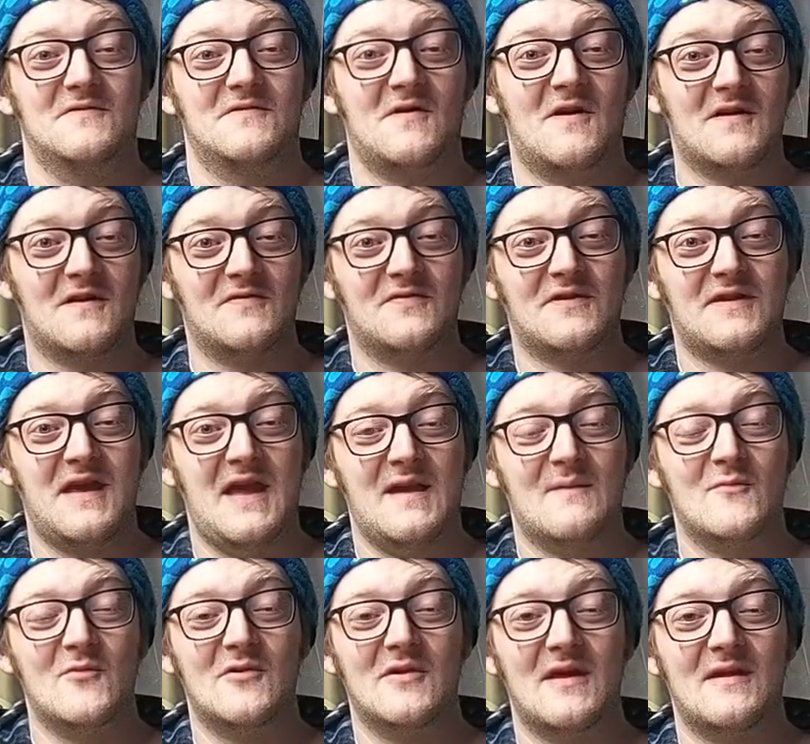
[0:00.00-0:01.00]
talk at the
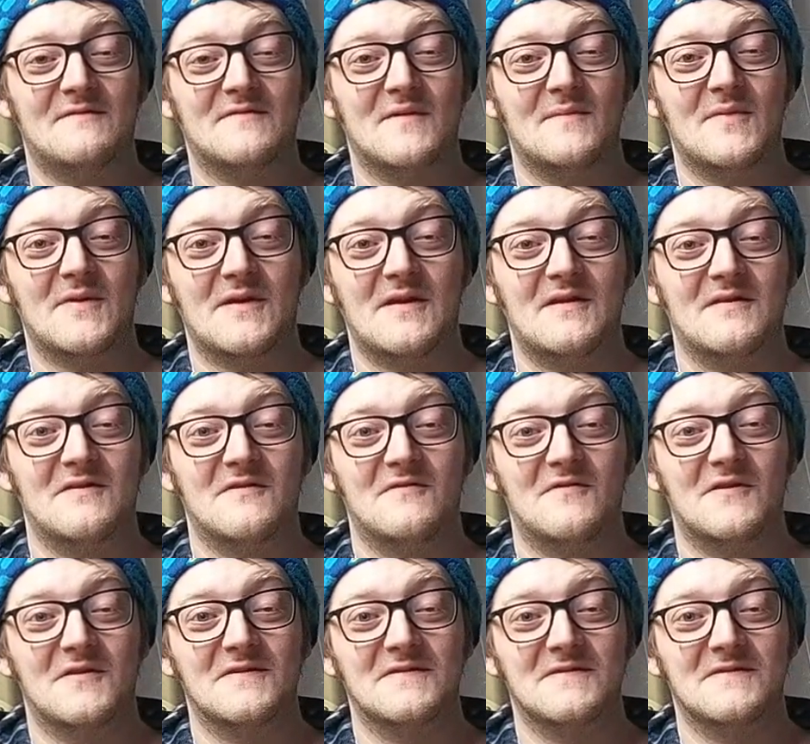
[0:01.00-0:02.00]
camera and have something on here
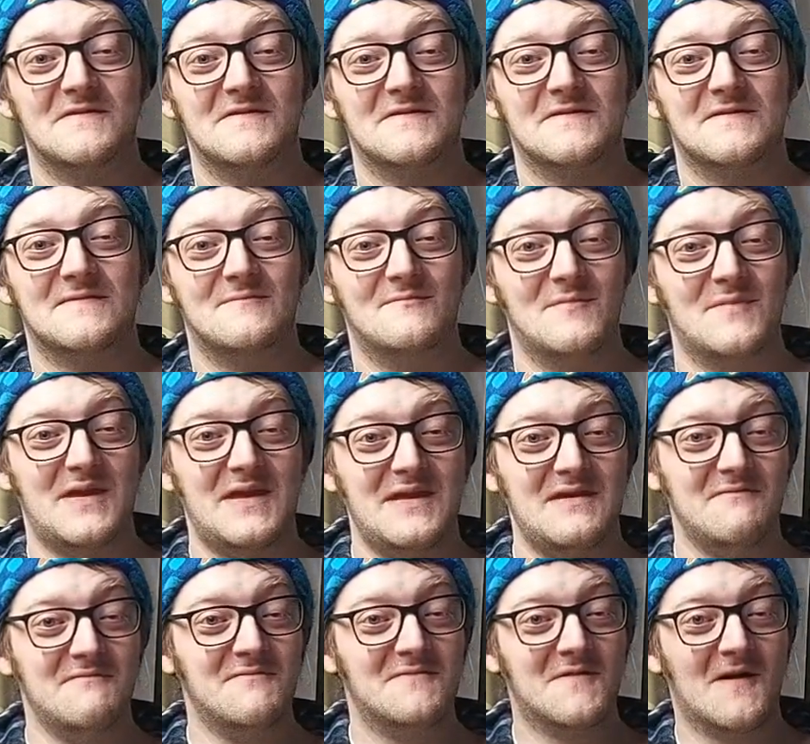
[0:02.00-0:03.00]
that isn't just
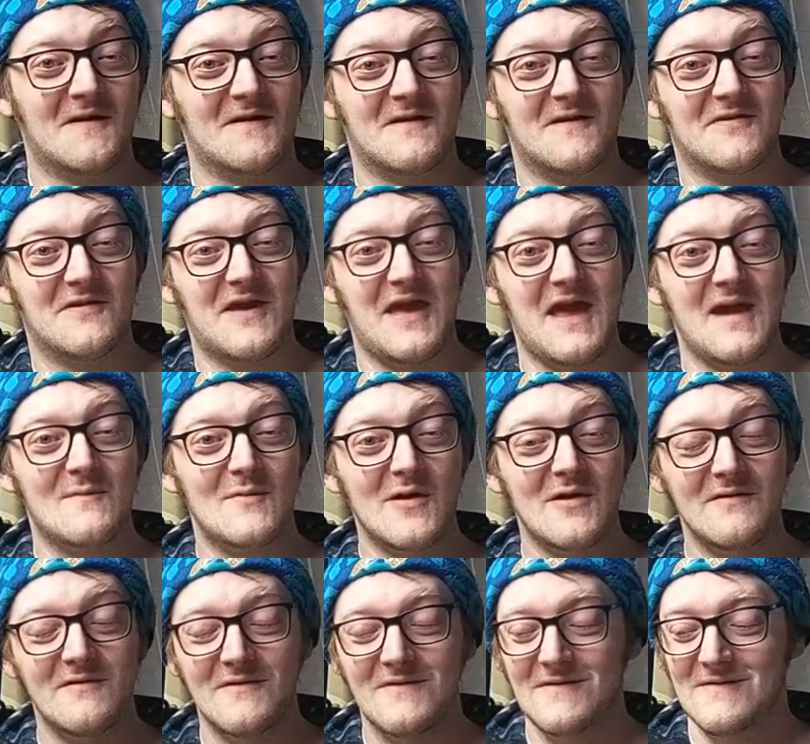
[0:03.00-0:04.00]
me talking to the camera,